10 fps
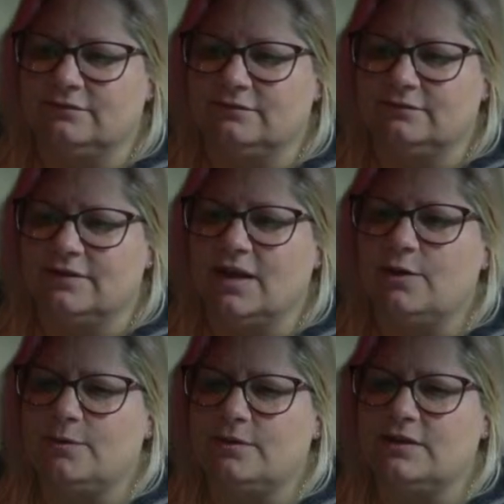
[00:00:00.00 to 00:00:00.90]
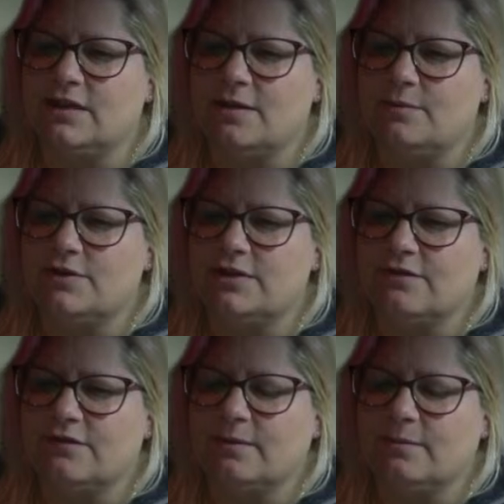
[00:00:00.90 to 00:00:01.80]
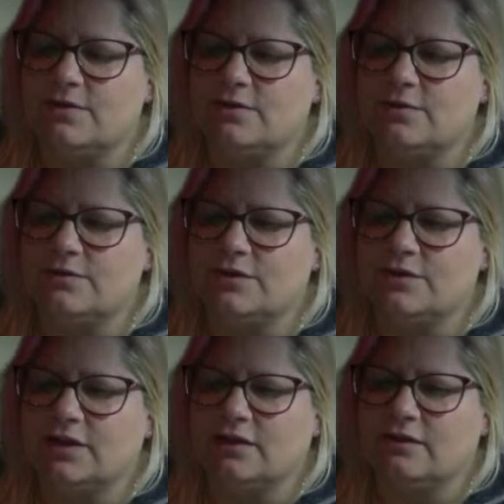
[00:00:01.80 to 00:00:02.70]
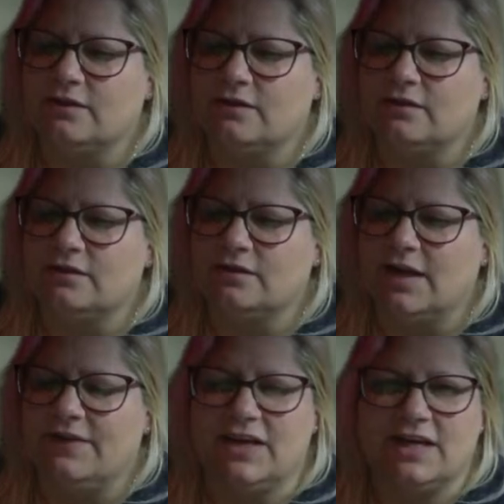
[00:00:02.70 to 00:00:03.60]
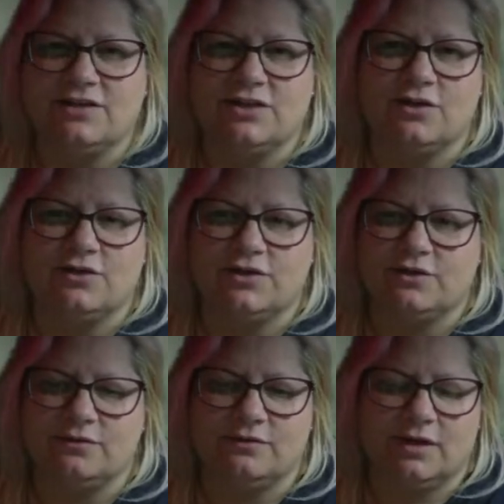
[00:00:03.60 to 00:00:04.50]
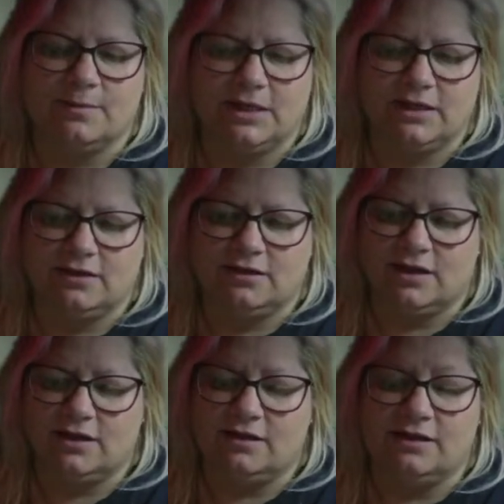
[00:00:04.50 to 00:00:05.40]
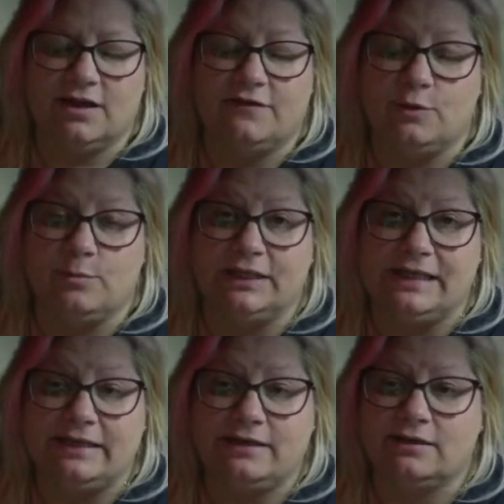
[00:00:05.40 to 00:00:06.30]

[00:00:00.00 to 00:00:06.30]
110% family is always first, yeah. And the kids, soon, I mean, if you blink,